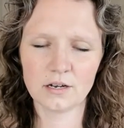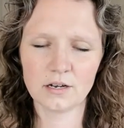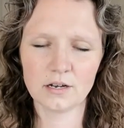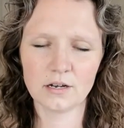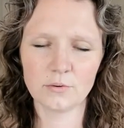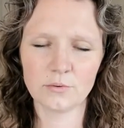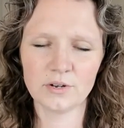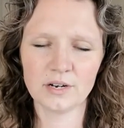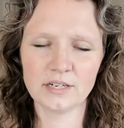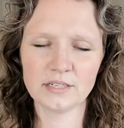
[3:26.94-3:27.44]

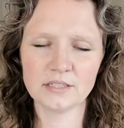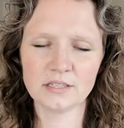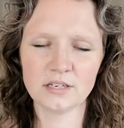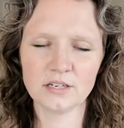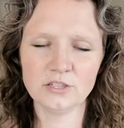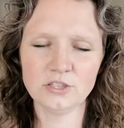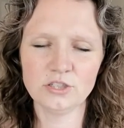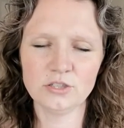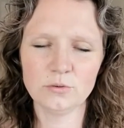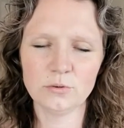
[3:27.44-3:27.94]
When I
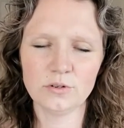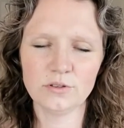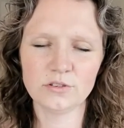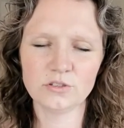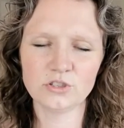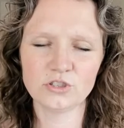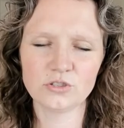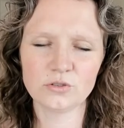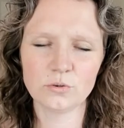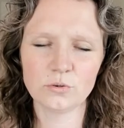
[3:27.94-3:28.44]
touch you on the
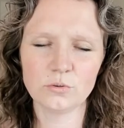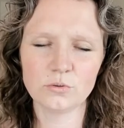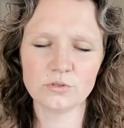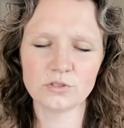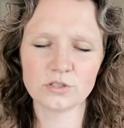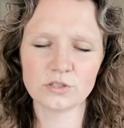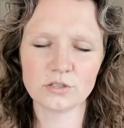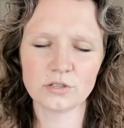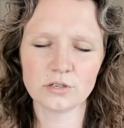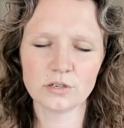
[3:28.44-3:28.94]

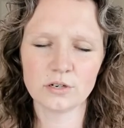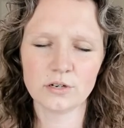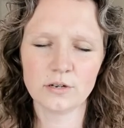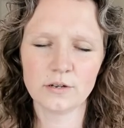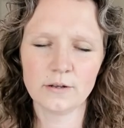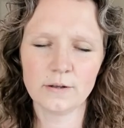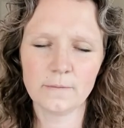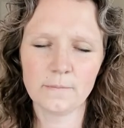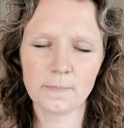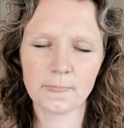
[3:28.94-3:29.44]
shoulder,
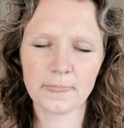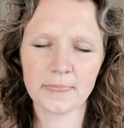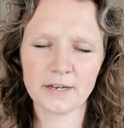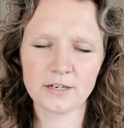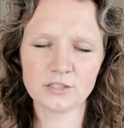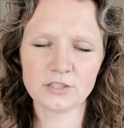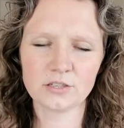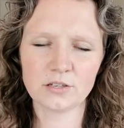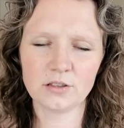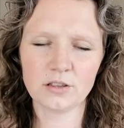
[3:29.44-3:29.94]

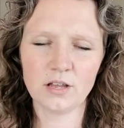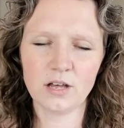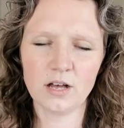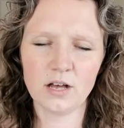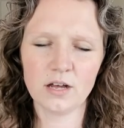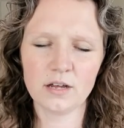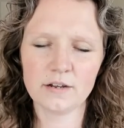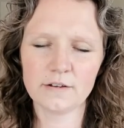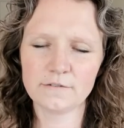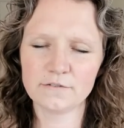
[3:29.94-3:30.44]
there's a
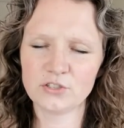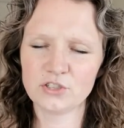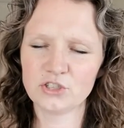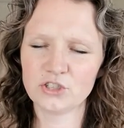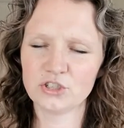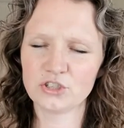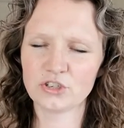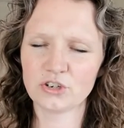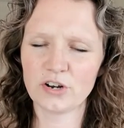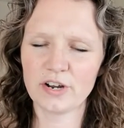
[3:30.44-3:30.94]
lot of
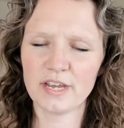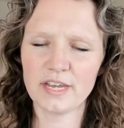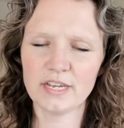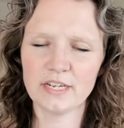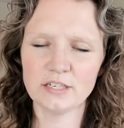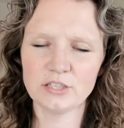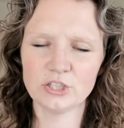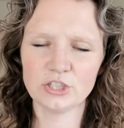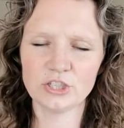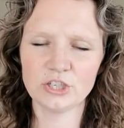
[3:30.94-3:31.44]

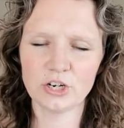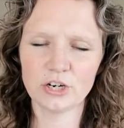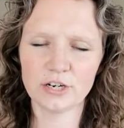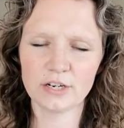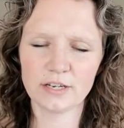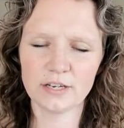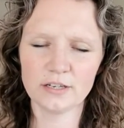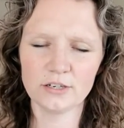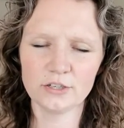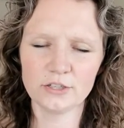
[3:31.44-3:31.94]
strange dark
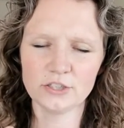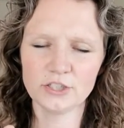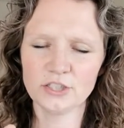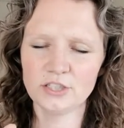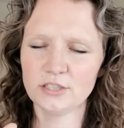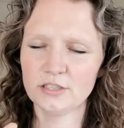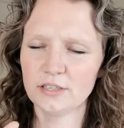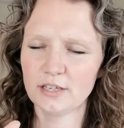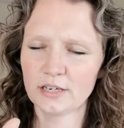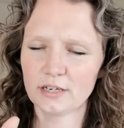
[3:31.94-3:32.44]

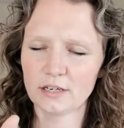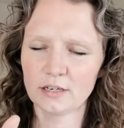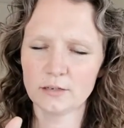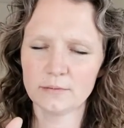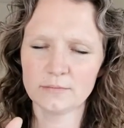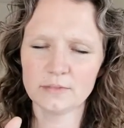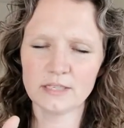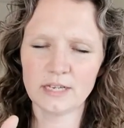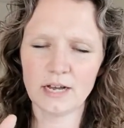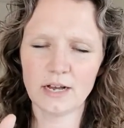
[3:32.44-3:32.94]
energy that
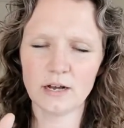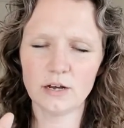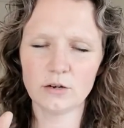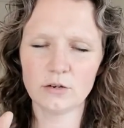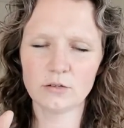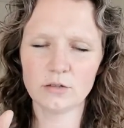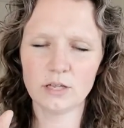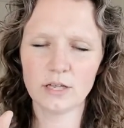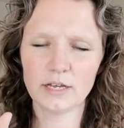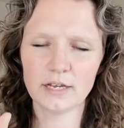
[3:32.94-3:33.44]
comes
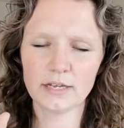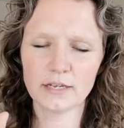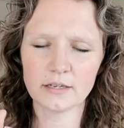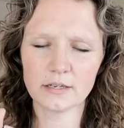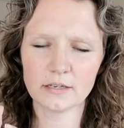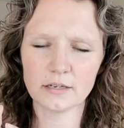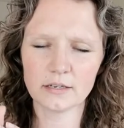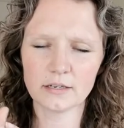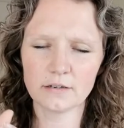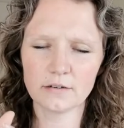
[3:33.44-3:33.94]
out like
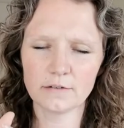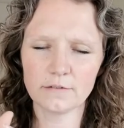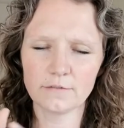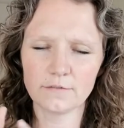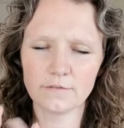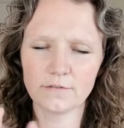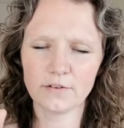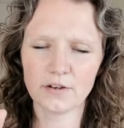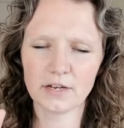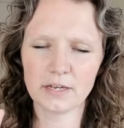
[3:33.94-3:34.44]

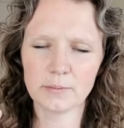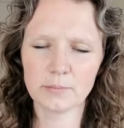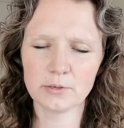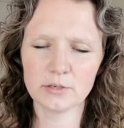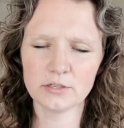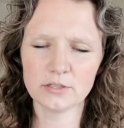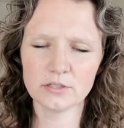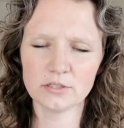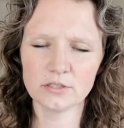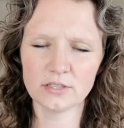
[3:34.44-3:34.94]

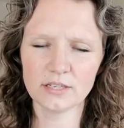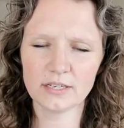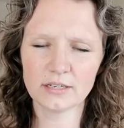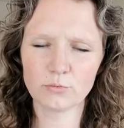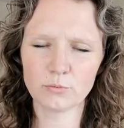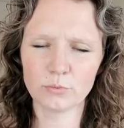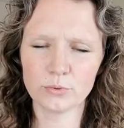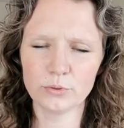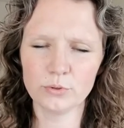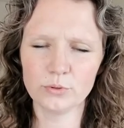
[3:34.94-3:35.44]
fibers, like
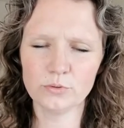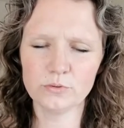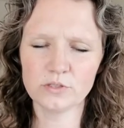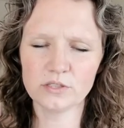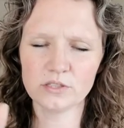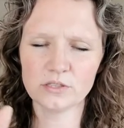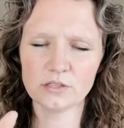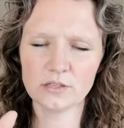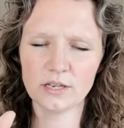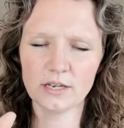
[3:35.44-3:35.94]

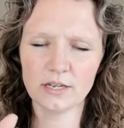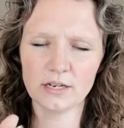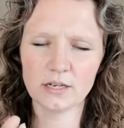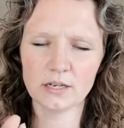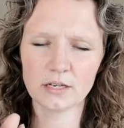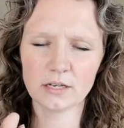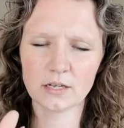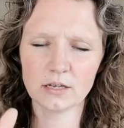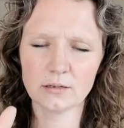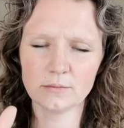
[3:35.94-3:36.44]
roots, and
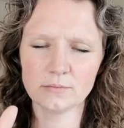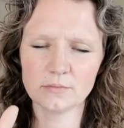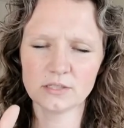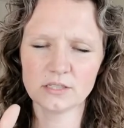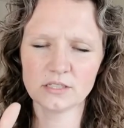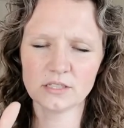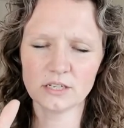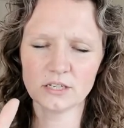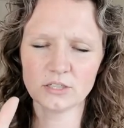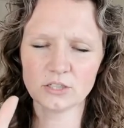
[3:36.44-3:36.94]
it comes
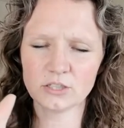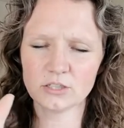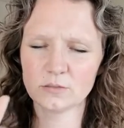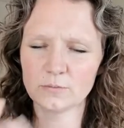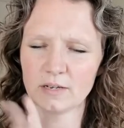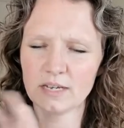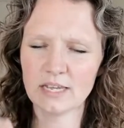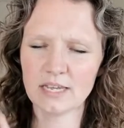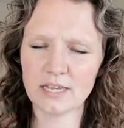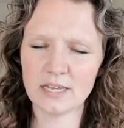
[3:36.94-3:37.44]
and touches
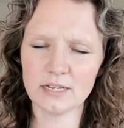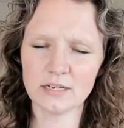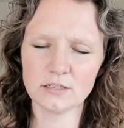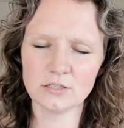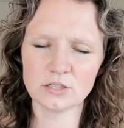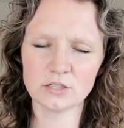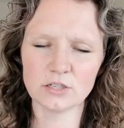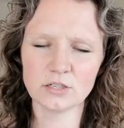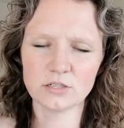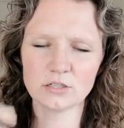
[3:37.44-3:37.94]
my hand and
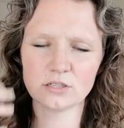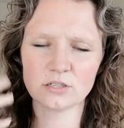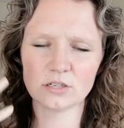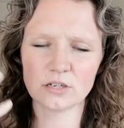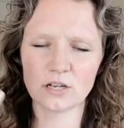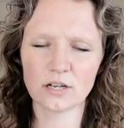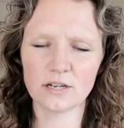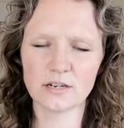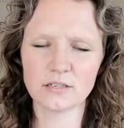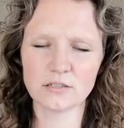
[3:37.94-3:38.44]
starts to
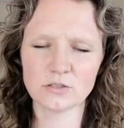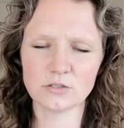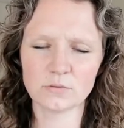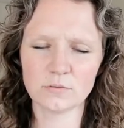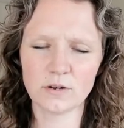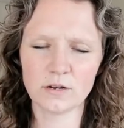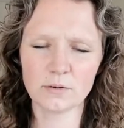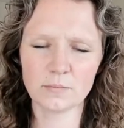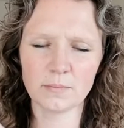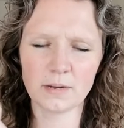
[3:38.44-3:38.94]
kind of
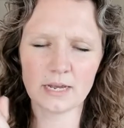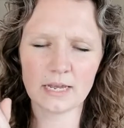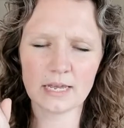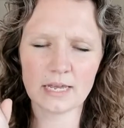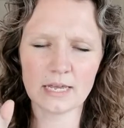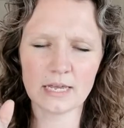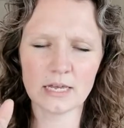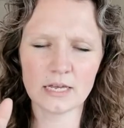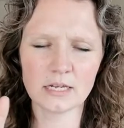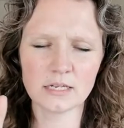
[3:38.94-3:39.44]
surround my
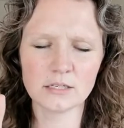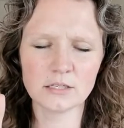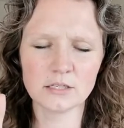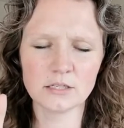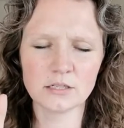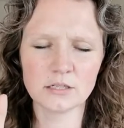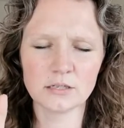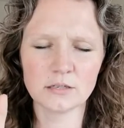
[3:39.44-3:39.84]
hand.